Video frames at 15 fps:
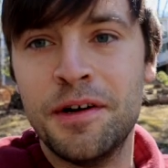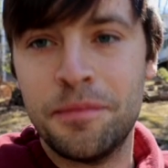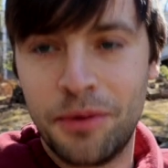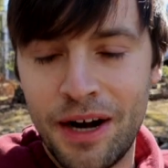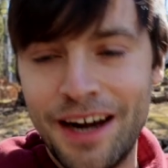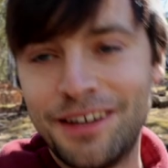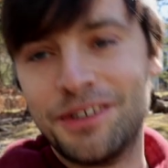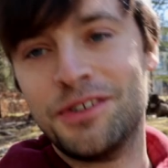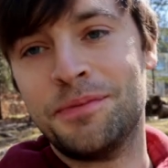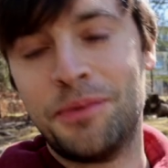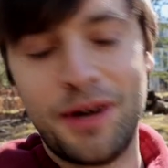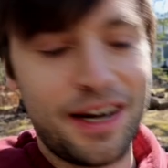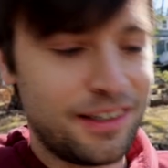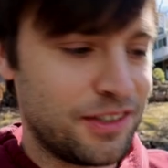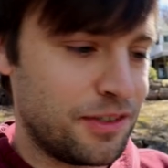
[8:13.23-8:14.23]
Practice,
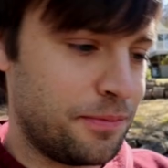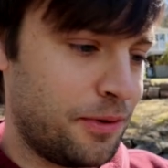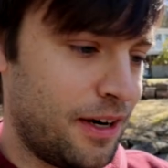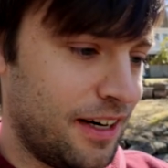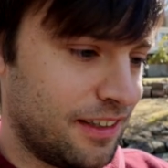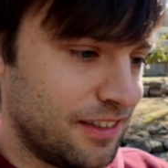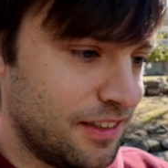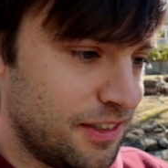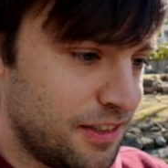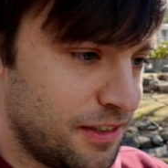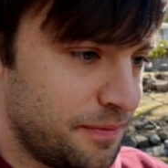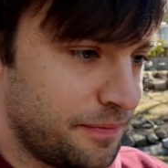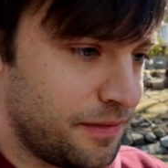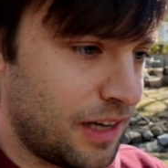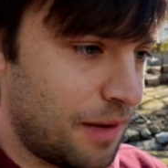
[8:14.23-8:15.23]
practice, practice.
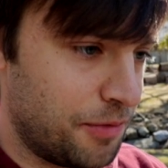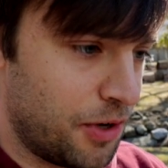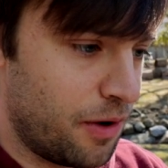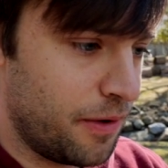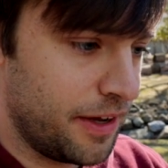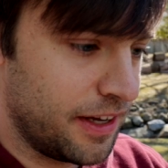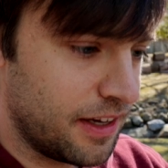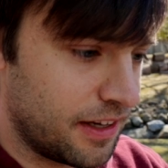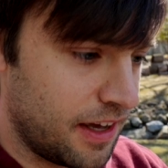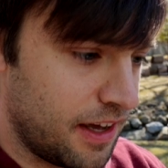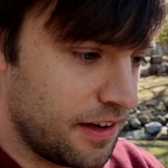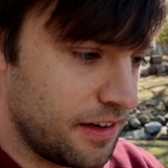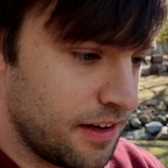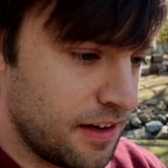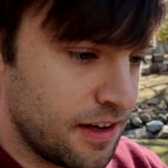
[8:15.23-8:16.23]
I'm going
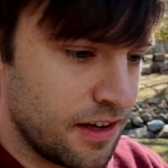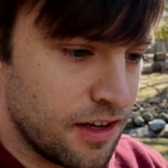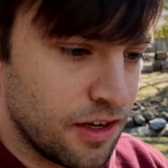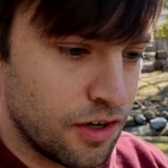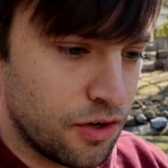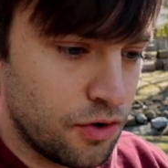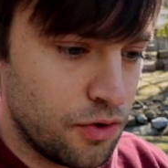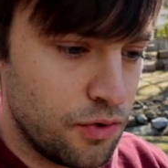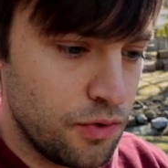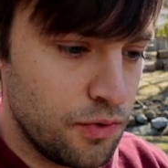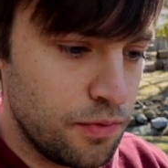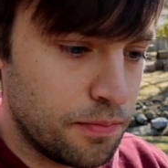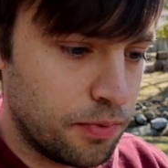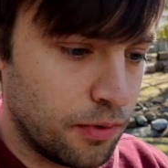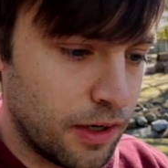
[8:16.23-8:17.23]
again.
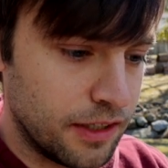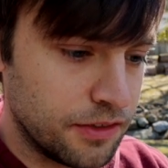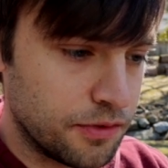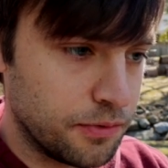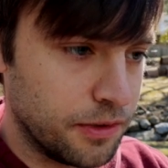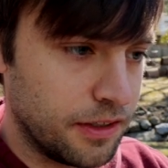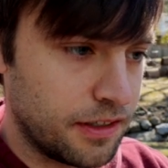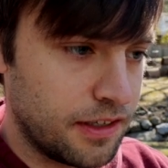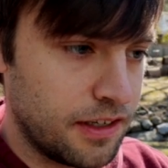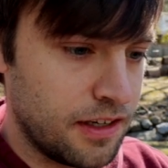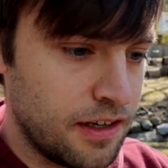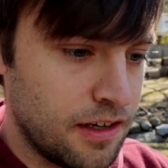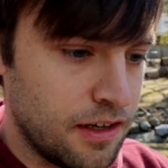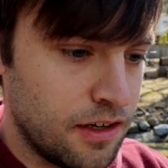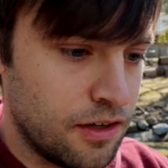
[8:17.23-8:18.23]
New Brunswick.
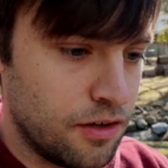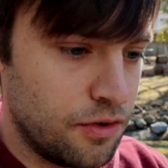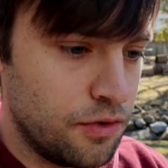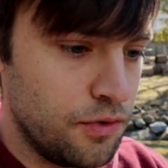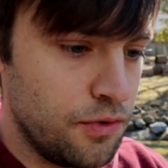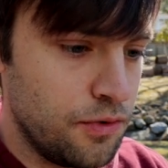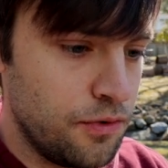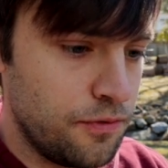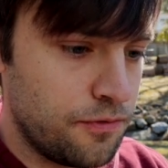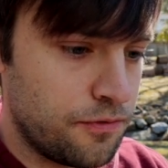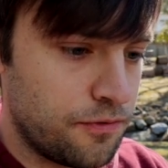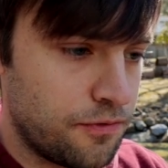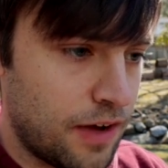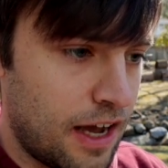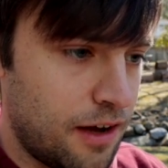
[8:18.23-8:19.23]

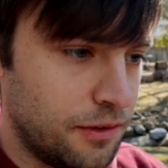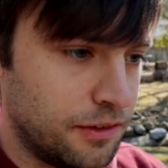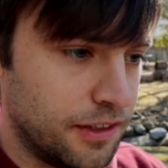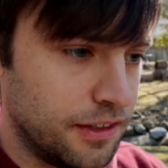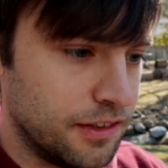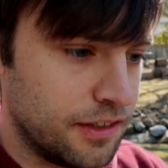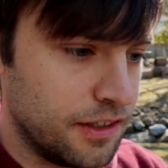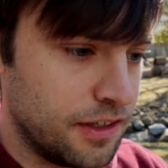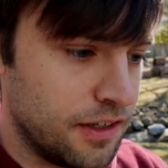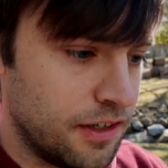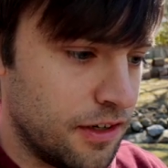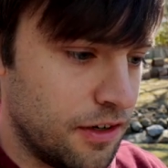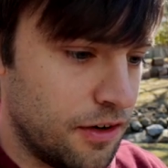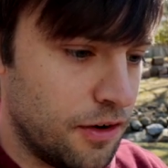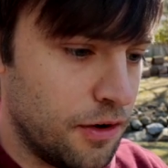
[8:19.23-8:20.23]
Newfoundland.
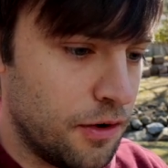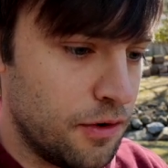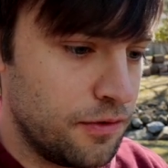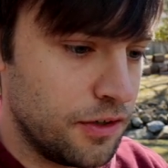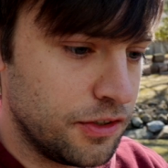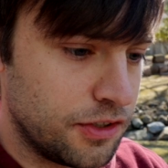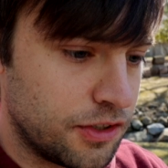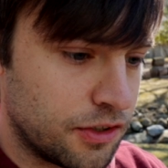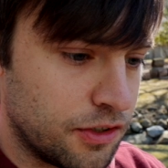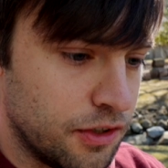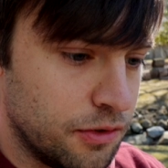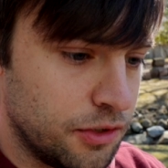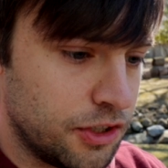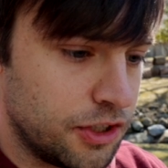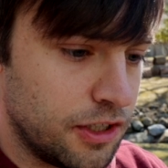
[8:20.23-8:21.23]
Nova
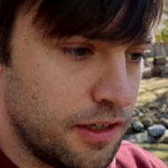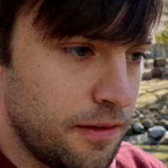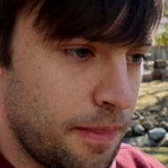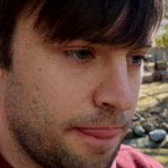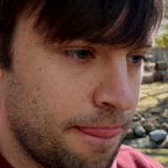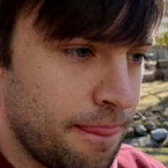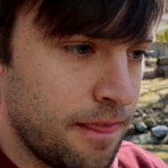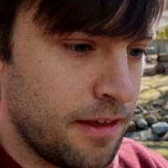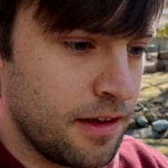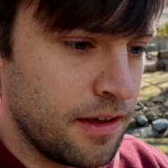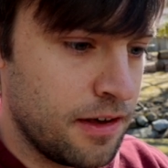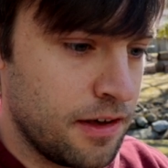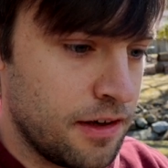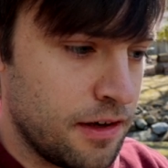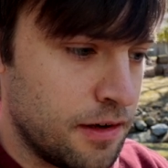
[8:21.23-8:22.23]
Scotia.
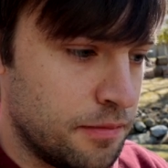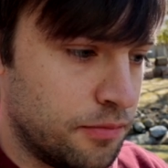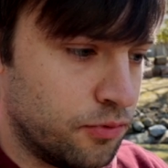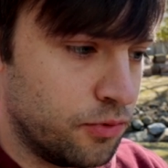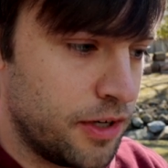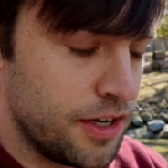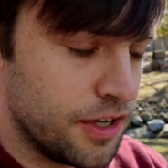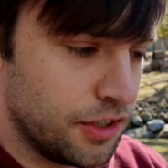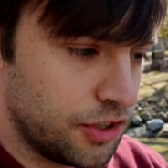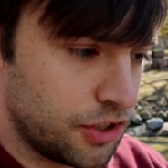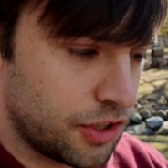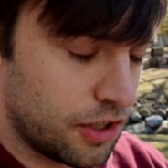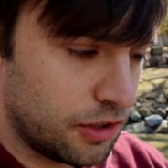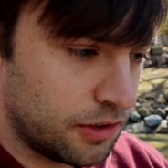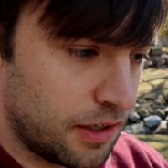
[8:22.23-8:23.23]
British
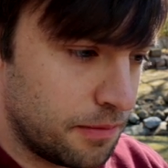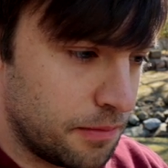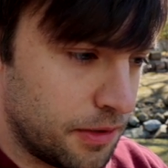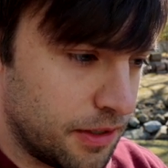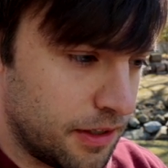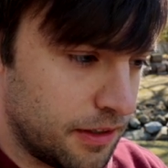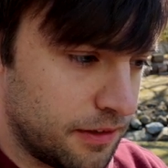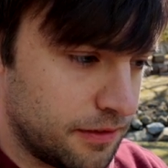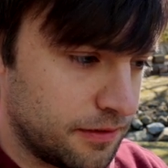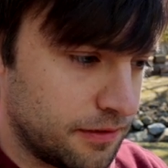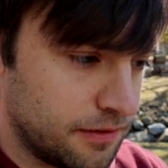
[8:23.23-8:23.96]
Columbia.